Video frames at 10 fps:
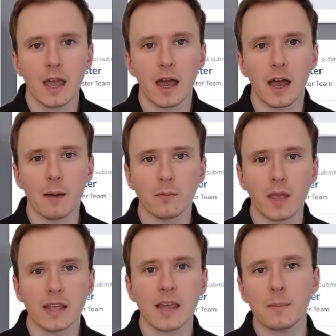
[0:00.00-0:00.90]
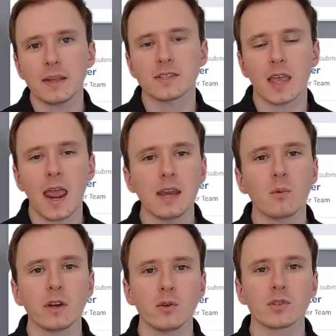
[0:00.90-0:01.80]
And that means that
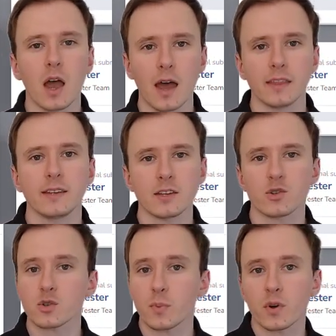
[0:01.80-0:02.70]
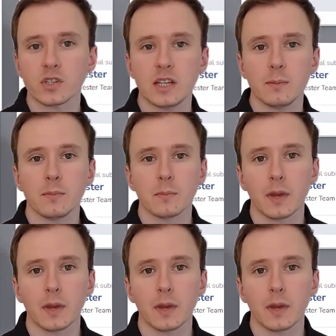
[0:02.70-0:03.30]
anyone who is on the tester support team